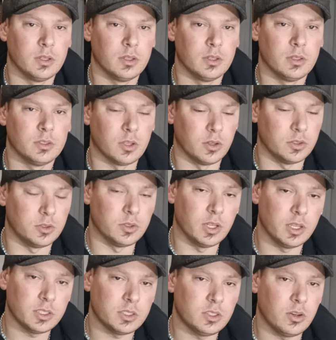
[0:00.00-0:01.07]
So till
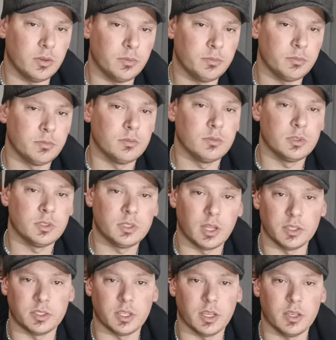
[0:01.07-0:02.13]
next time, stay
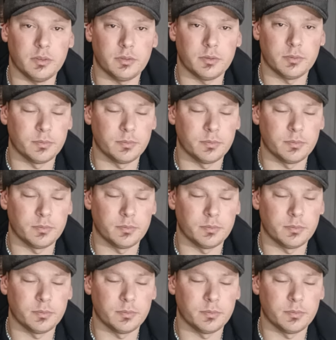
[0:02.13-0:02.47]
safe,